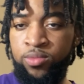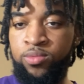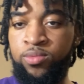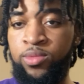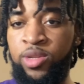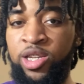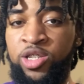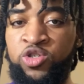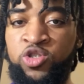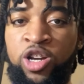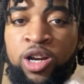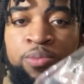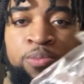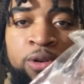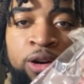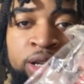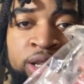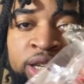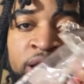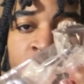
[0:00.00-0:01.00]
These
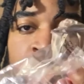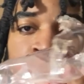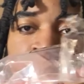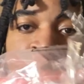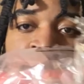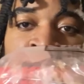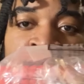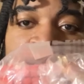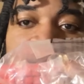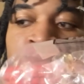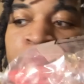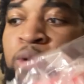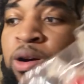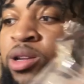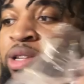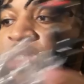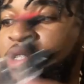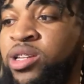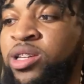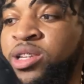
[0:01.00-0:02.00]
tripods killing me. Look how small
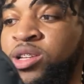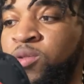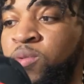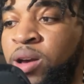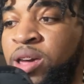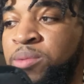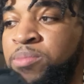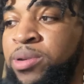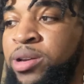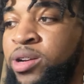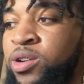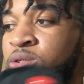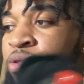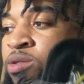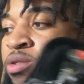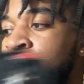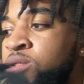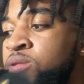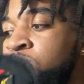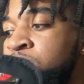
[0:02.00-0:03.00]
this. It look way big on the
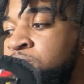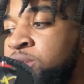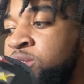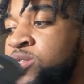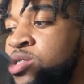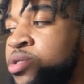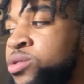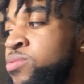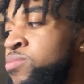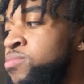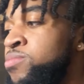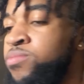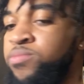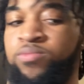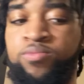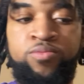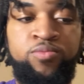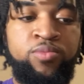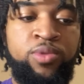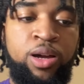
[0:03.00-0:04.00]
picture
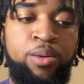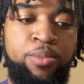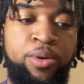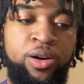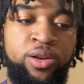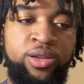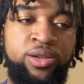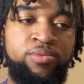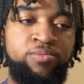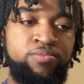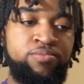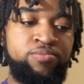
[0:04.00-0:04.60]
when I bought it.